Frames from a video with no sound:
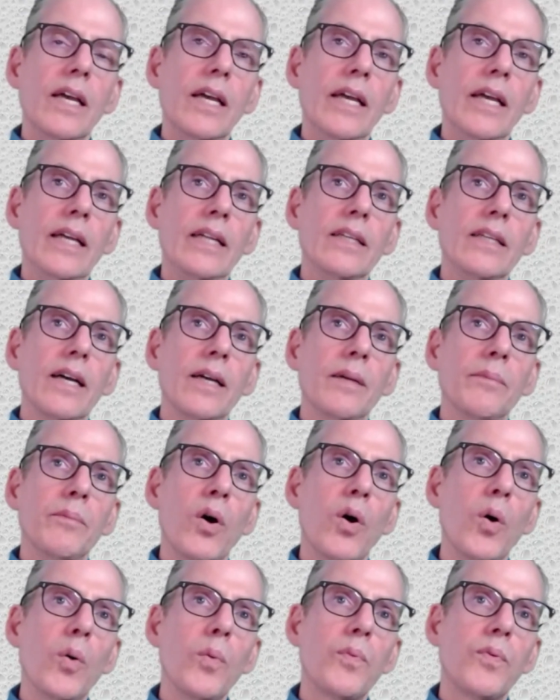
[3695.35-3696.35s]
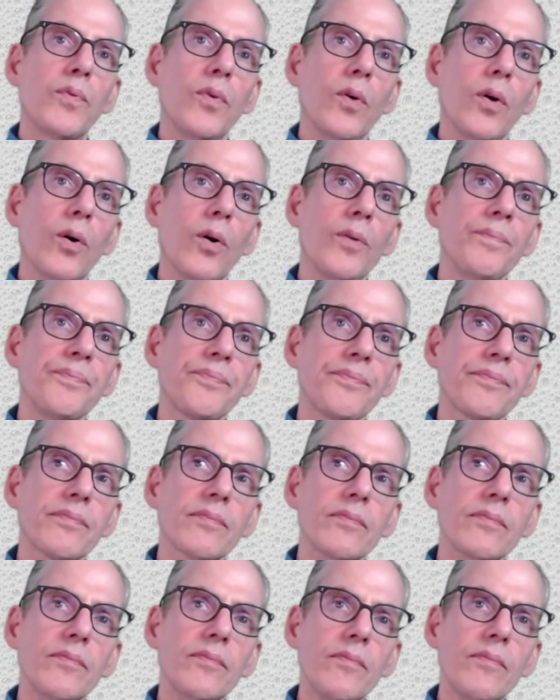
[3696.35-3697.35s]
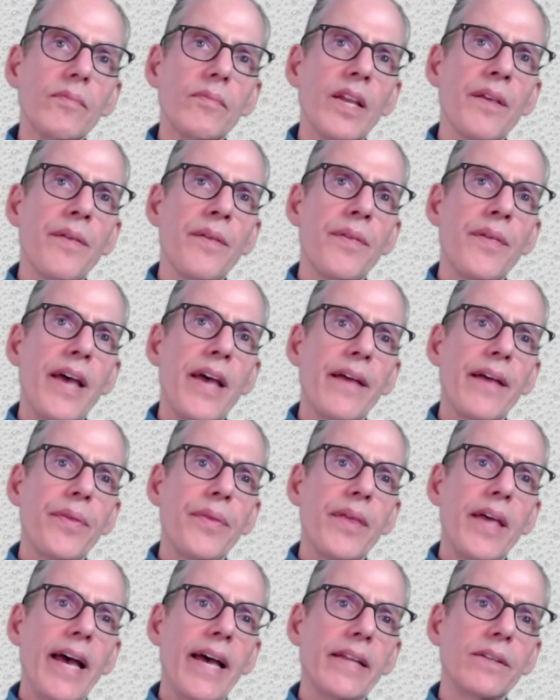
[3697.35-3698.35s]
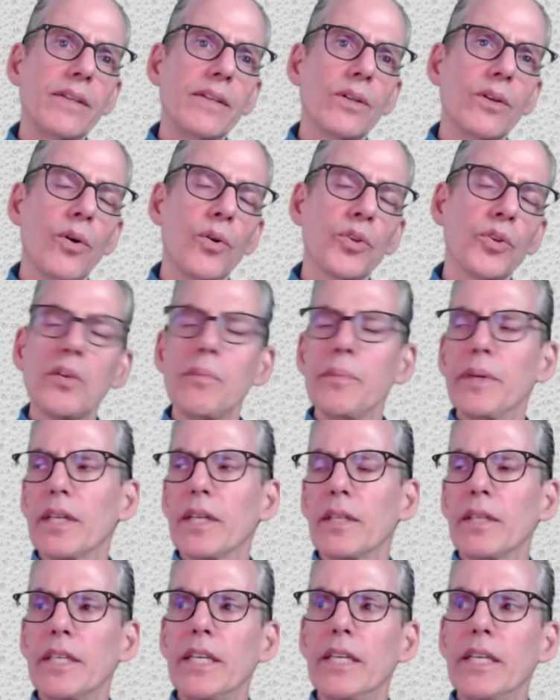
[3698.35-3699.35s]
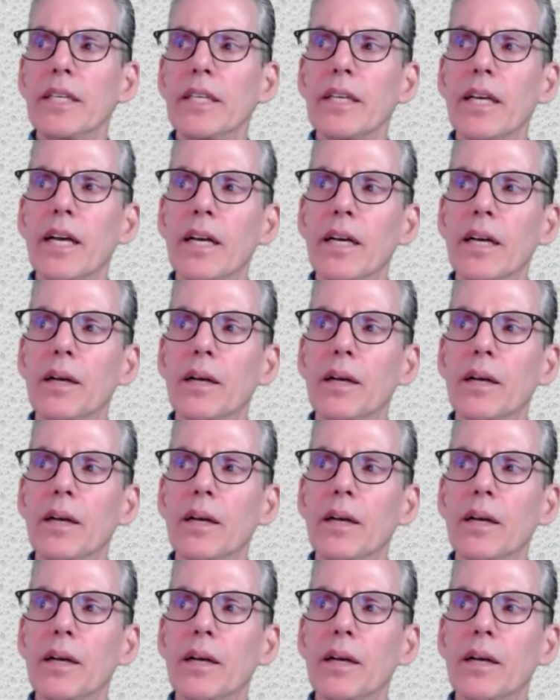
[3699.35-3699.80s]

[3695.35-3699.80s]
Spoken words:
And I'm hopeful that that ultimately